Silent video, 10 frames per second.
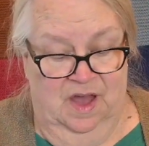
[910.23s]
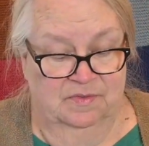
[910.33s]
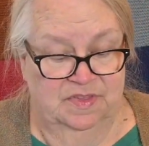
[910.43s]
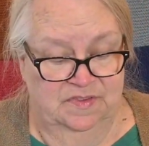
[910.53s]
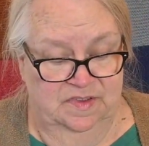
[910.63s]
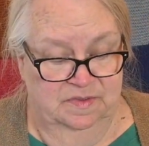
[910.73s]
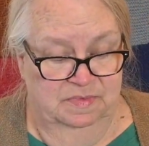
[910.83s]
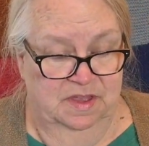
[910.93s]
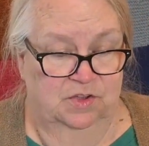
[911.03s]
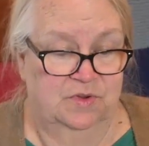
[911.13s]
this is
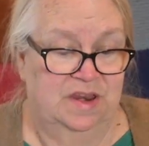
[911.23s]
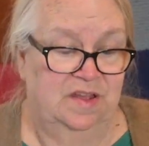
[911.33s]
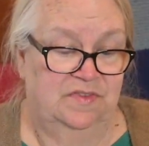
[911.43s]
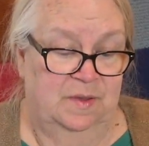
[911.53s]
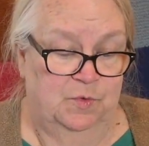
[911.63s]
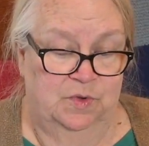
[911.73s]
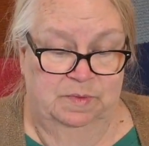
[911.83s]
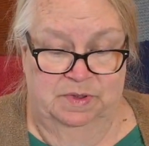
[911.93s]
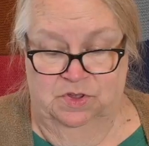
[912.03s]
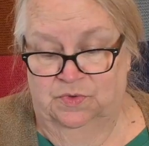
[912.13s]
the ingredients I'm going to
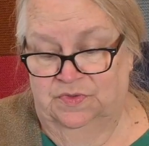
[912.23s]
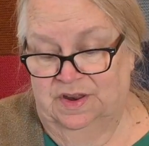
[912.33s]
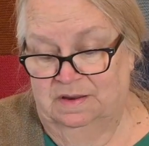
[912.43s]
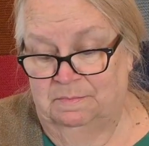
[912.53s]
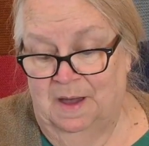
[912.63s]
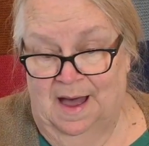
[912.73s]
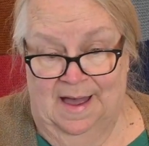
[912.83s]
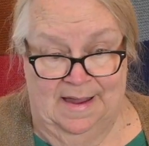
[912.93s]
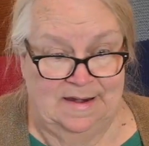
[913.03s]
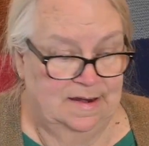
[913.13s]
be using in
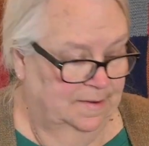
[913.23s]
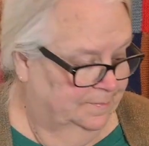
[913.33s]
mine